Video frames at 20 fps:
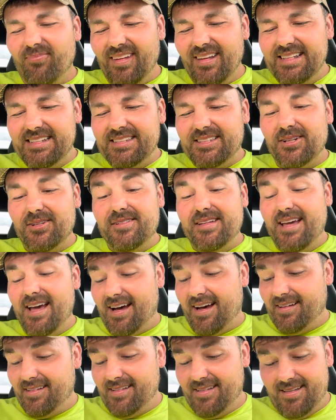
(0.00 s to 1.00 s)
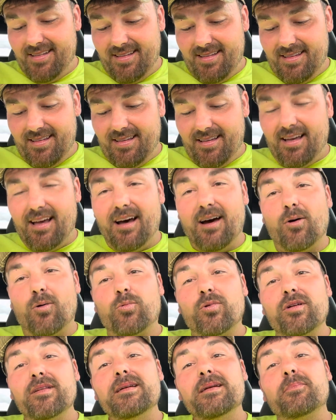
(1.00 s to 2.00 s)
so yeah,
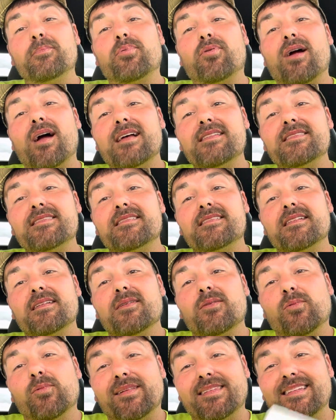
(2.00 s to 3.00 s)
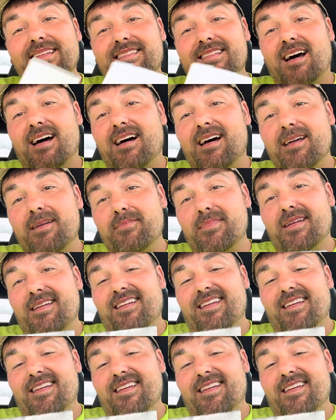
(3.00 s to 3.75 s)
really impressed with the time.